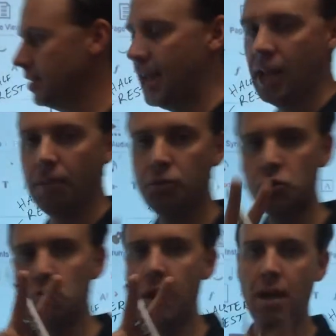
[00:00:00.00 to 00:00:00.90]
take up
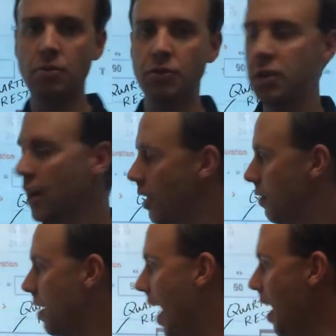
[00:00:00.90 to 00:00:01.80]
2 counts.
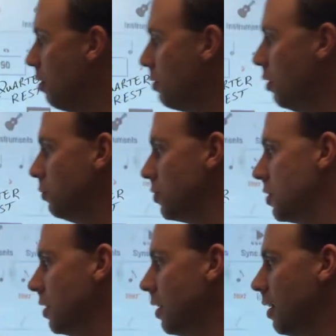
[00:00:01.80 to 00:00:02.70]
The eighth
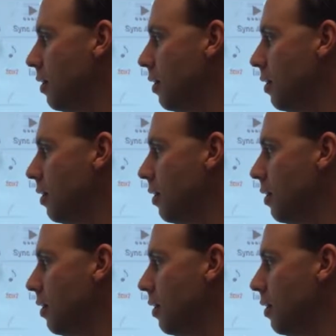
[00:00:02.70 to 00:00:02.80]
notes,